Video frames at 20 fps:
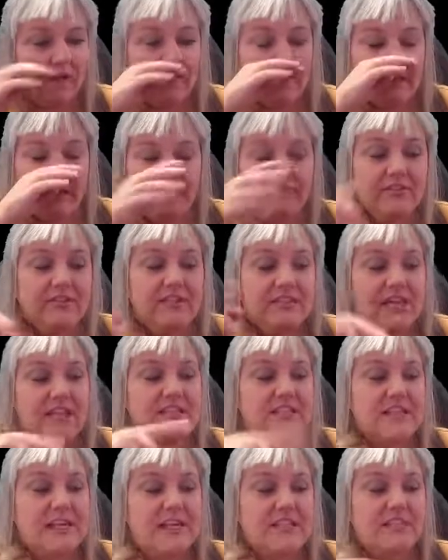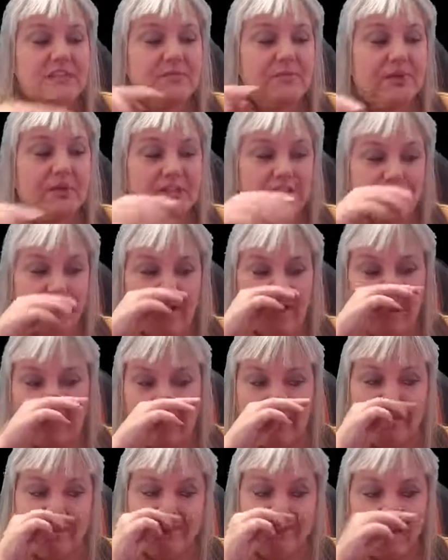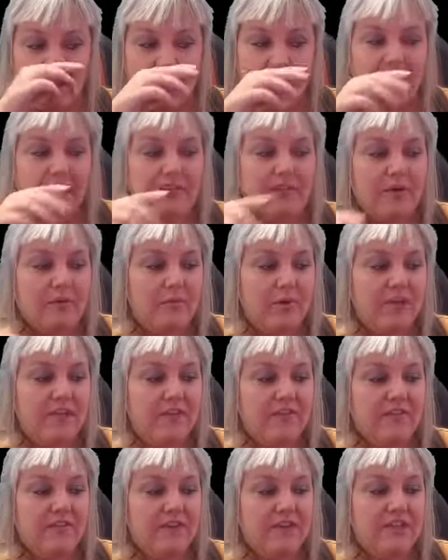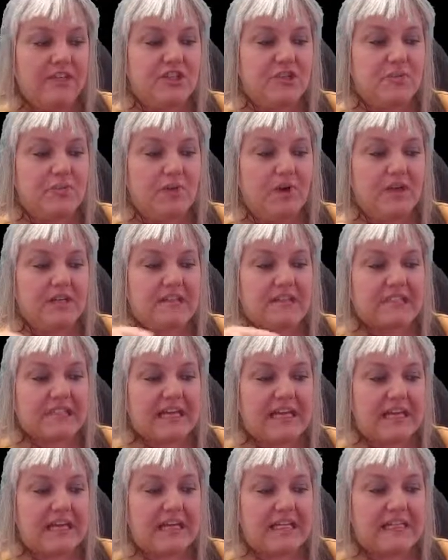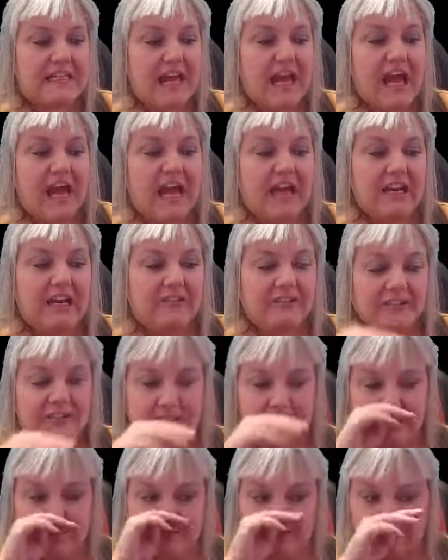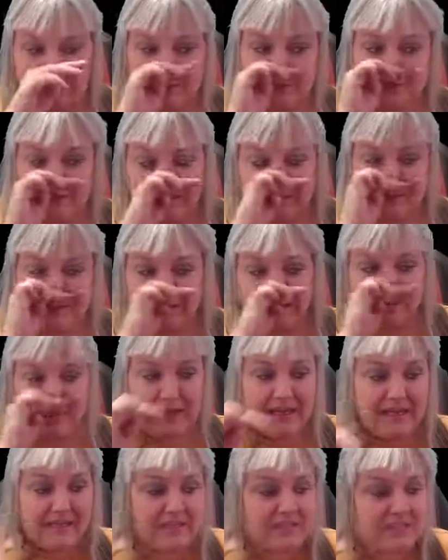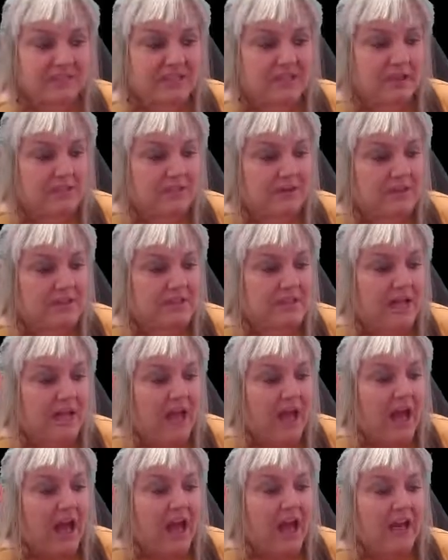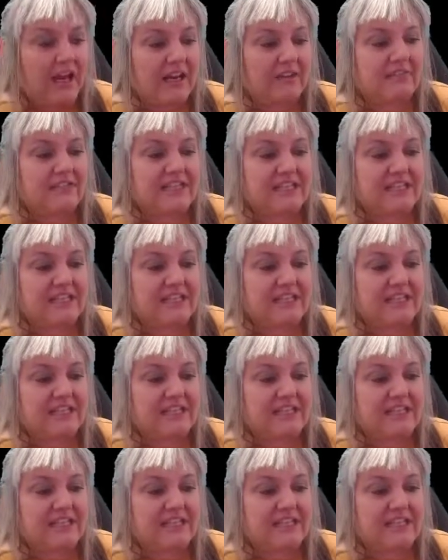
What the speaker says: after 10 seconds press 5. Then when you finish, press 6, and after my hair's irritating, my nose going. And after